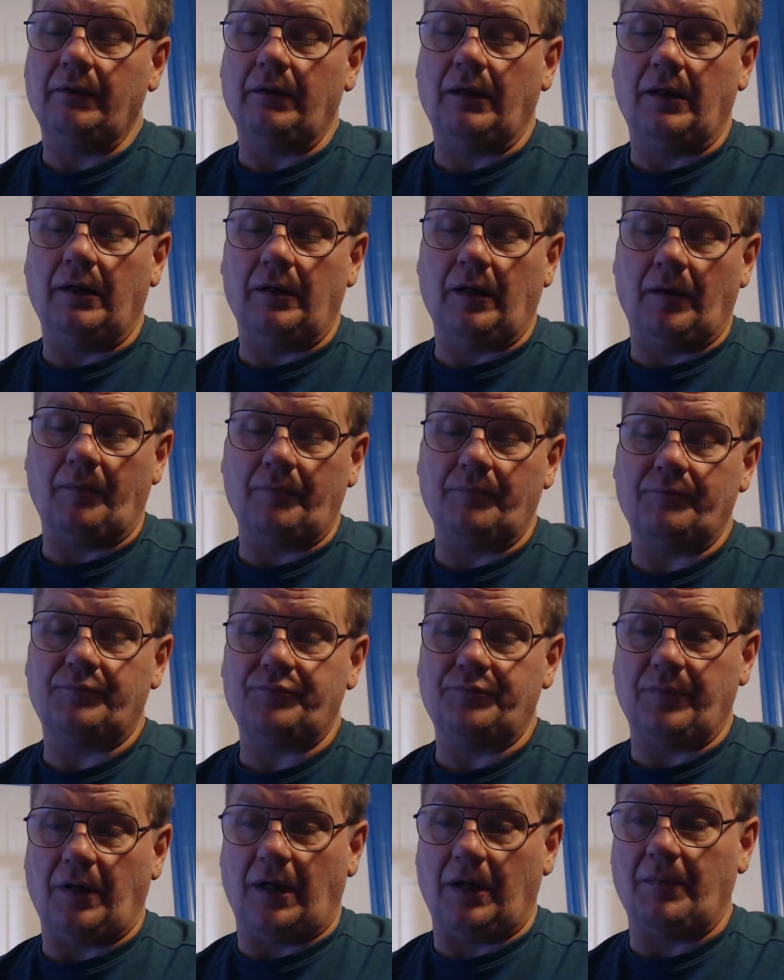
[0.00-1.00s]
I'm
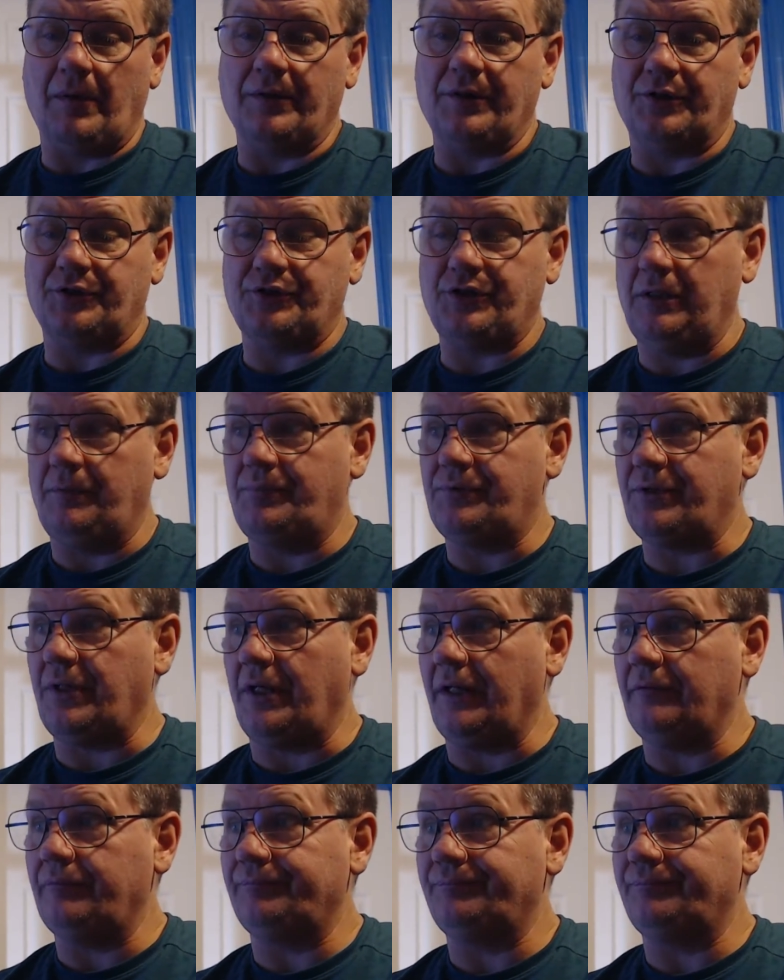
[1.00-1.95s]
on the cheap side.